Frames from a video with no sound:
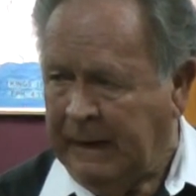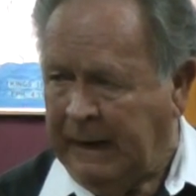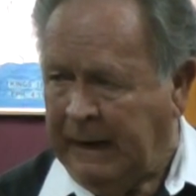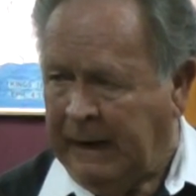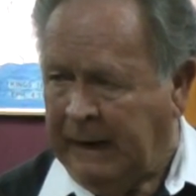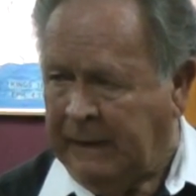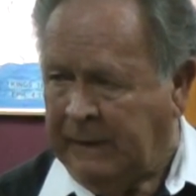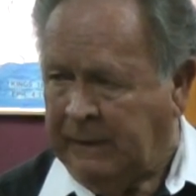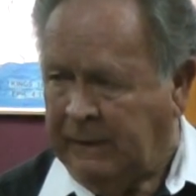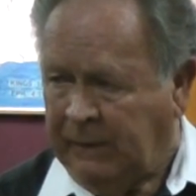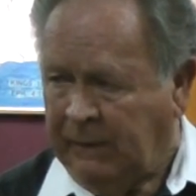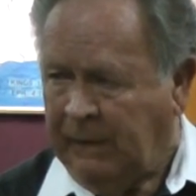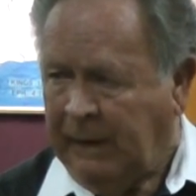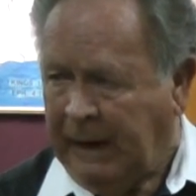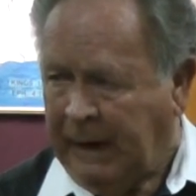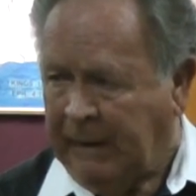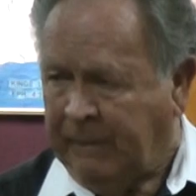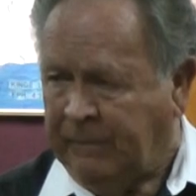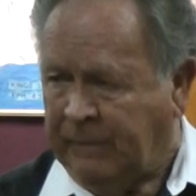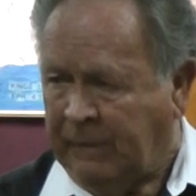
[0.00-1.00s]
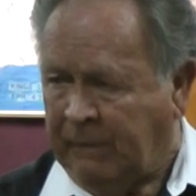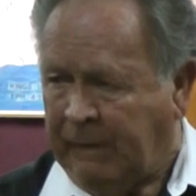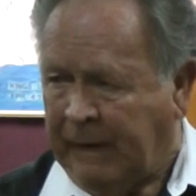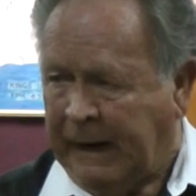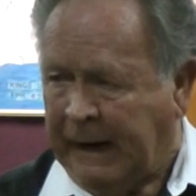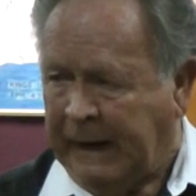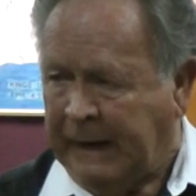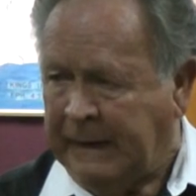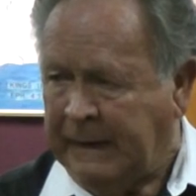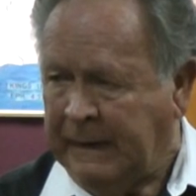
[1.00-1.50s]
And you have the
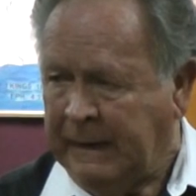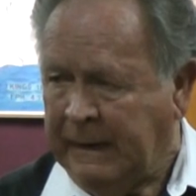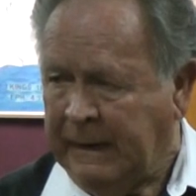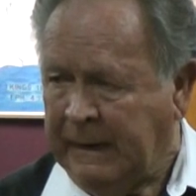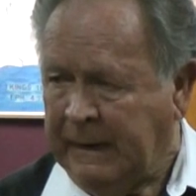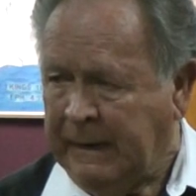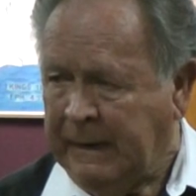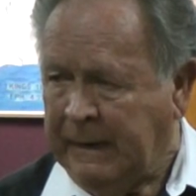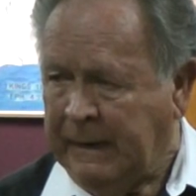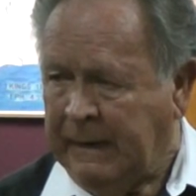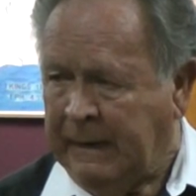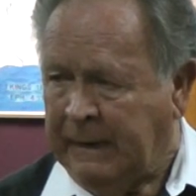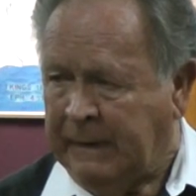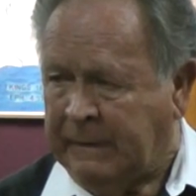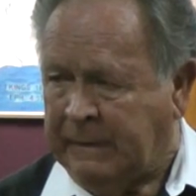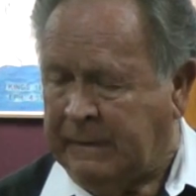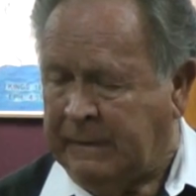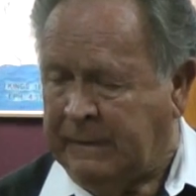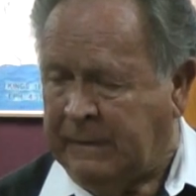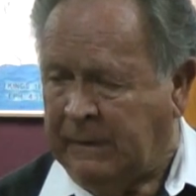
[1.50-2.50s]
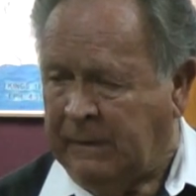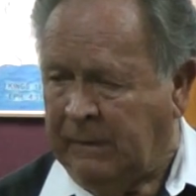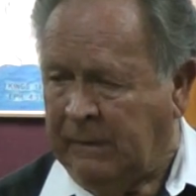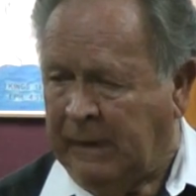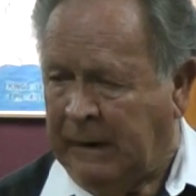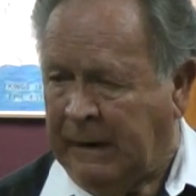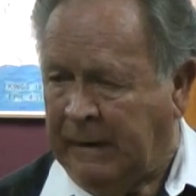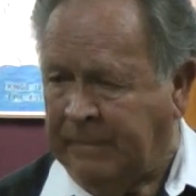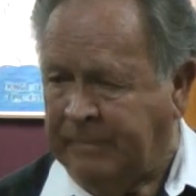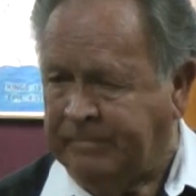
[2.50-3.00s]
right uh, to
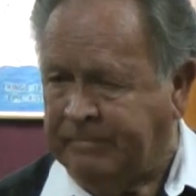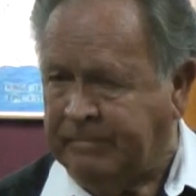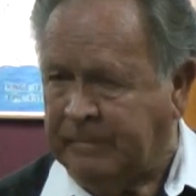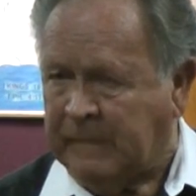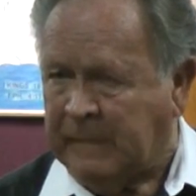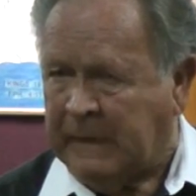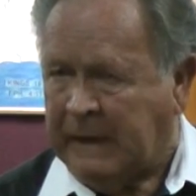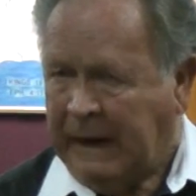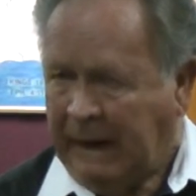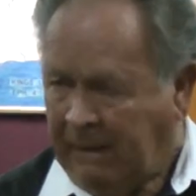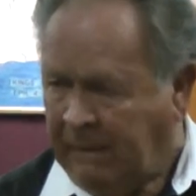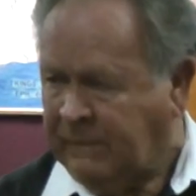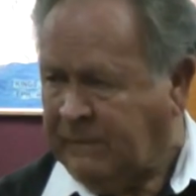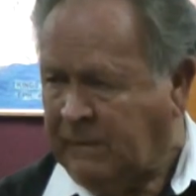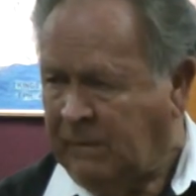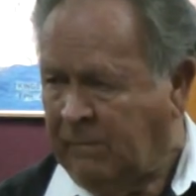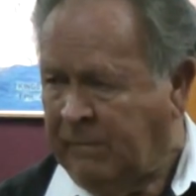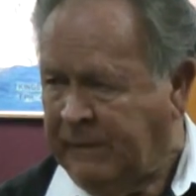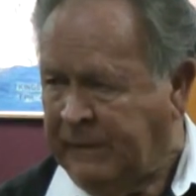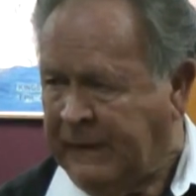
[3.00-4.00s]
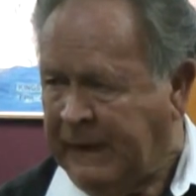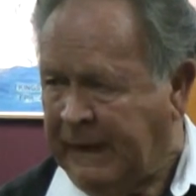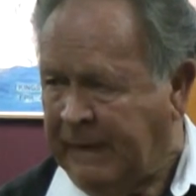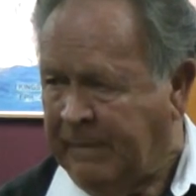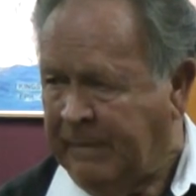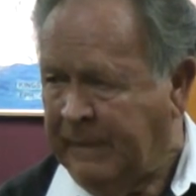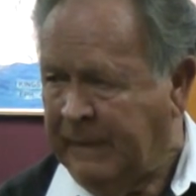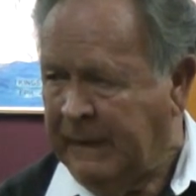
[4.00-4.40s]
um, counsel with them.